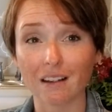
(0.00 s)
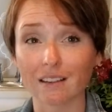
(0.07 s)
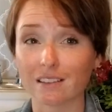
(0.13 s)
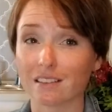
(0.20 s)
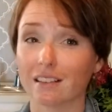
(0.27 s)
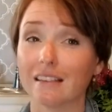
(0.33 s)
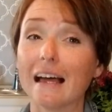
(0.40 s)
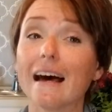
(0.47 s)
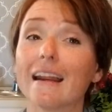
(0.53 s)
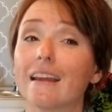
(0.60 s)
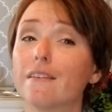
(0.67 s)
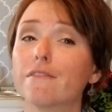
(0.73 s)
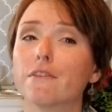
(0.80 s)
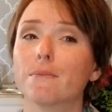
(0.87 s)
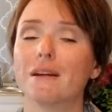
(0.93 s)
There's a lot of
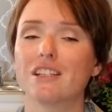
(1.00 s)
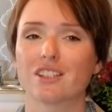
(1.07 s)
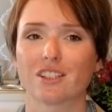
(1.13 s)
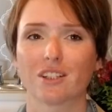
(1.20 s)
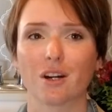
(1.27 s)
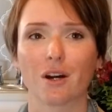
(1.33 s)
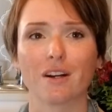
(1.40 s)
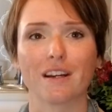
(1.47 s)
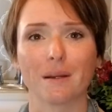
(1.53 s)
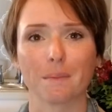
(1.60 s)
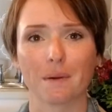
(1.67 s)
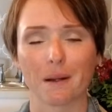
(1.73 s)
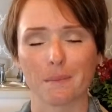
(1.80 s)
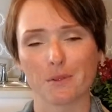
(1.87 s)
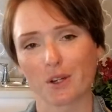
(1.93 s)
information to gardening,
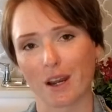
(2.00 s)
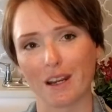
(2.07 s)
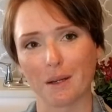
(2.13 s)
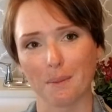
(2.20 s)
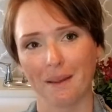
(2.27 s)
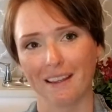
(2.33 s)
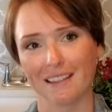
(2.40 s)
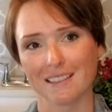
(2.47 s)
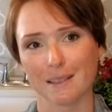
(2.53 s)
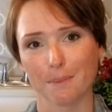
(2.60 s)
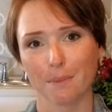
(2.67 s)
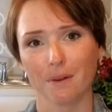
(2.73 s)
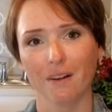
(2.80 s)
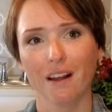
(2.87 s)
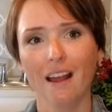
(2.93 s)
but I'm trying to make it simple